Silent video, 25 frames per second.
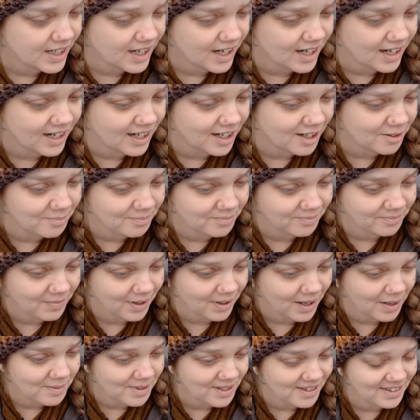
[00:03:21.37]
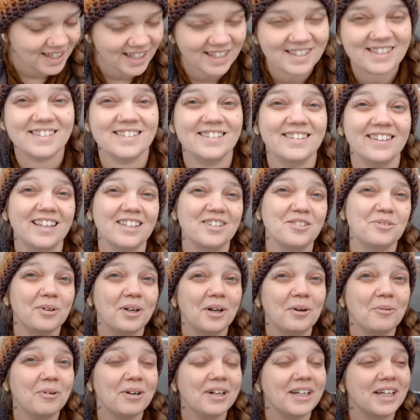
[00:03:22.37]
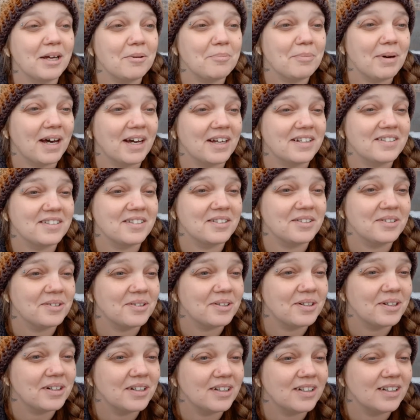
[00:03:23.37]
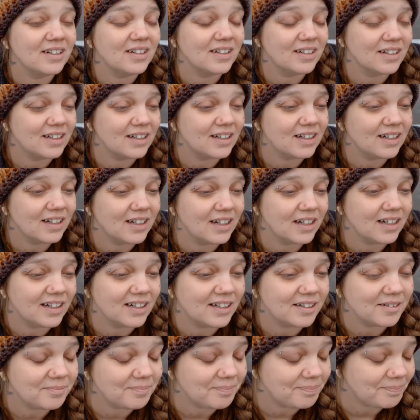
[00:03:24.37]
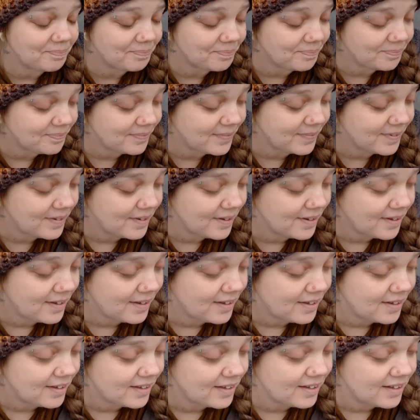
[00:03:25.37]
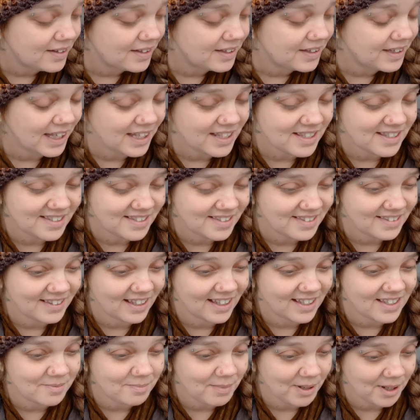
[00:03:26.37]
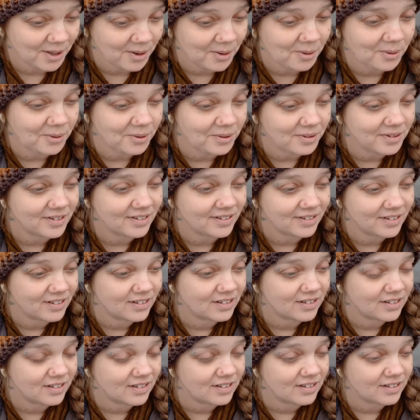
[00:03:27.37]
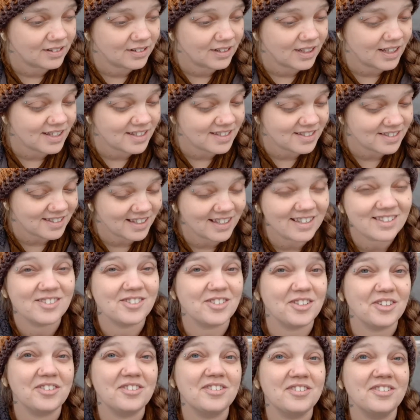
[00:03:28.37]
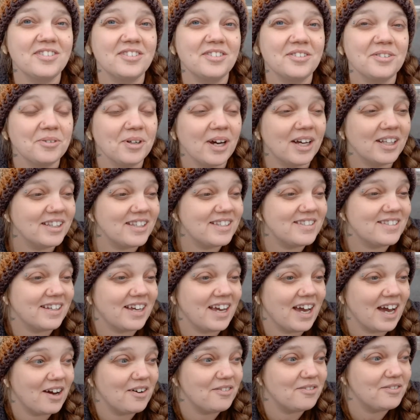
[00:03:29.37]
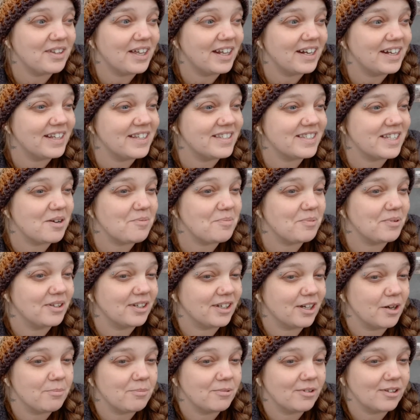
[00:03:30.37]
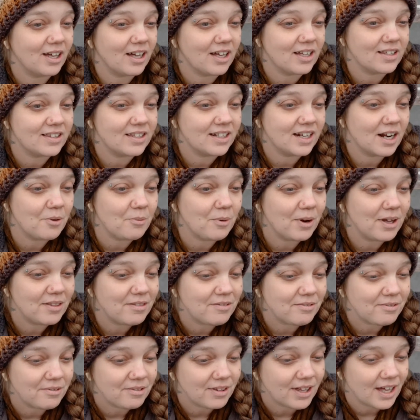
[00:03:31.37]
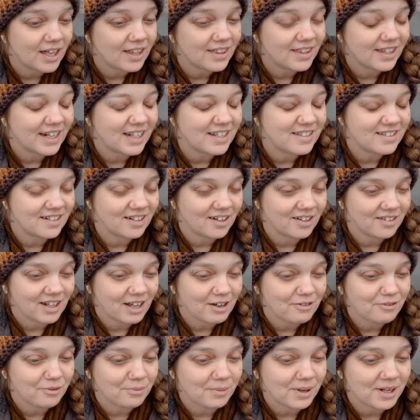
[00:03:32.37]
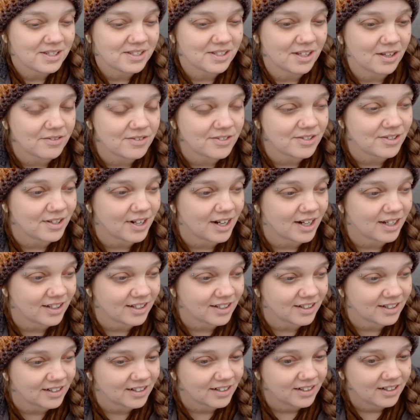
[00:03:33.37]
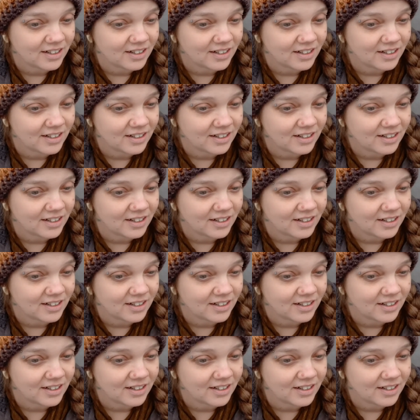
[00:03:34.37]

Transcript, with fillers: um, I mean, that's that's what I want to get back to. Um, that's that's my goal. Is is just to at least I have that example. Like I'm glad that I went through that and that I did all that for myself so that I could